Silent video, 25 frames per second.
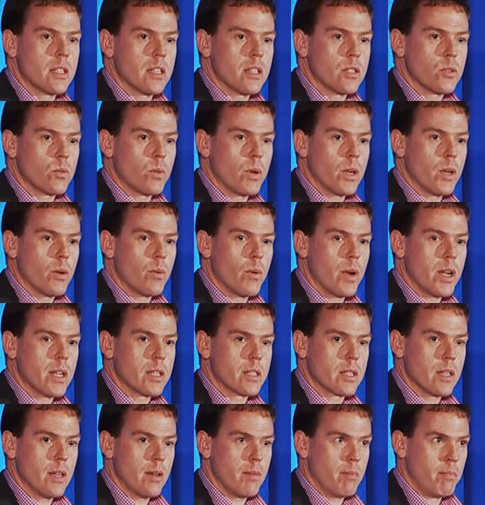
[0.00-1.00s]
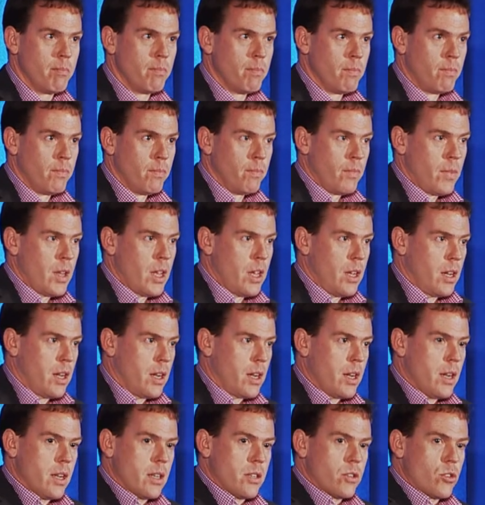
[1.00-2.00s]
does when it wakes up,
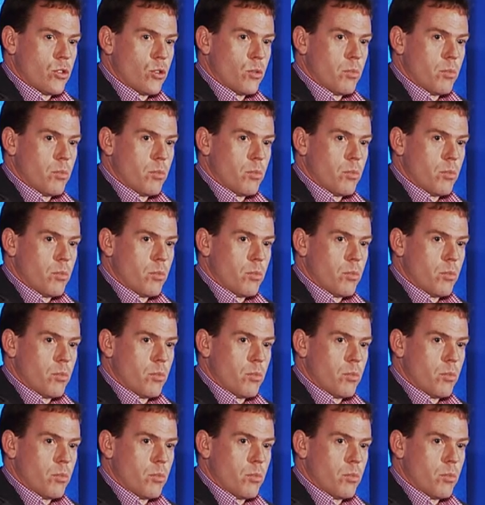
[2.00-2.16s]
connects to